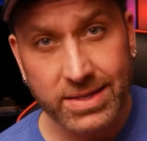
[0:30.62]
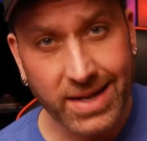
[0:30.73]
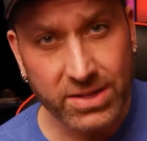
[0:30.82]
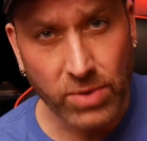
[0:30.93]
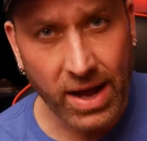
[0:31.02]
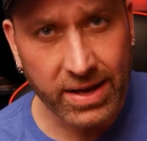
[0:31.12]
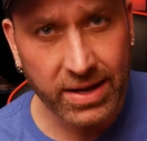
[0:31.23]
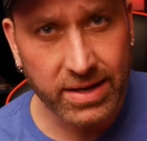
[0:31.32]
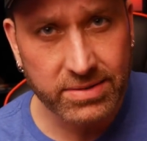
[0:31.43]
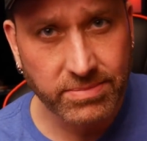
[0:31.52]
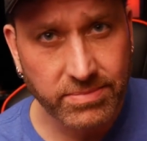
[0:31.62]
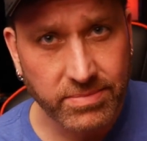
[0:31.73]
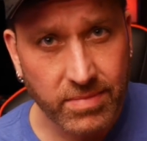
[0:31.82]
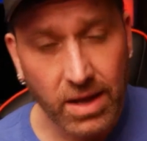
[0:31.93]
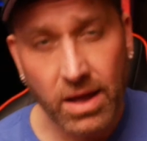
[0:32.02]
got The Rock in it.
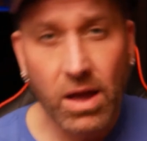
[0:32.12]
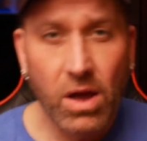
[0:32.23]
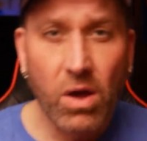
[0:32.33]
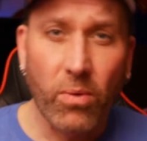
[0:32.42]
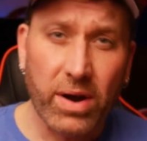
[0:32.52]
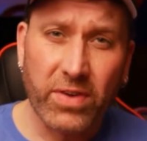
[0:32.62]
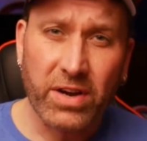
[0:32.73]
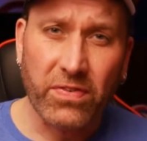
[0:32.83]
Whenever your